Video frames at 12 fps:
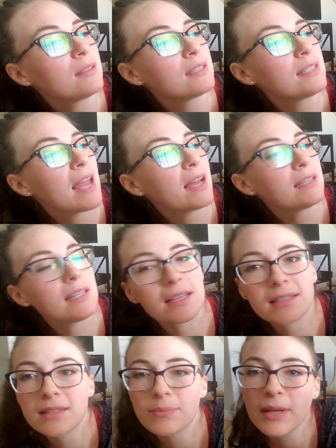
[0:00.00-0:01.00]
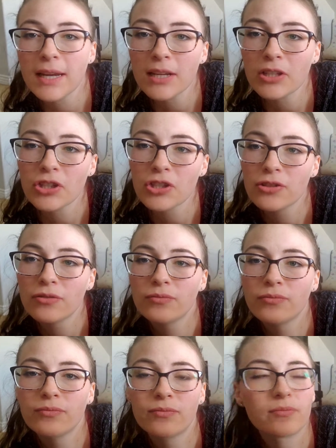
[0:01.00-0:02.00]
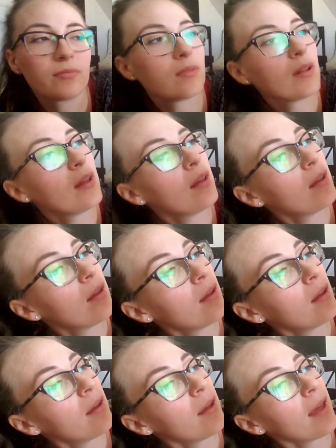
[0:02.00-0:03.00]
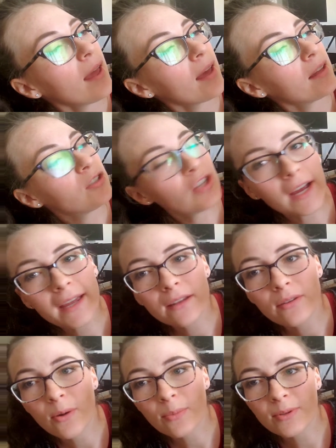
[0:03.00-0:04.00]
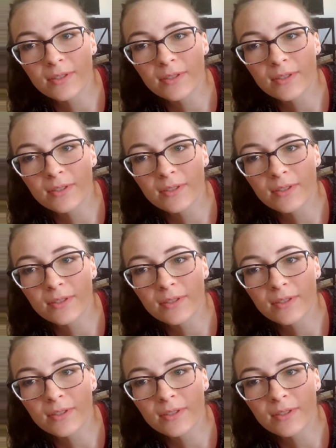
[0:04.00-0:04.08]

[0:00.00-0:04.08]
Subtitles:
standing spinach and giant noble